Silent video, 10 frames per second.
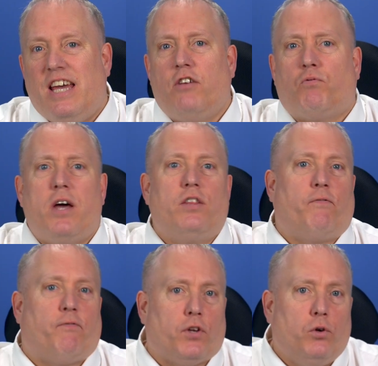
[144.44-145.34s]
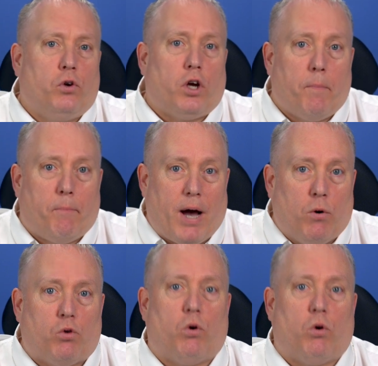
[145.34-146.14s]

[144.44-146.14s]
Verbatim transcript: Here's where the Fluke Power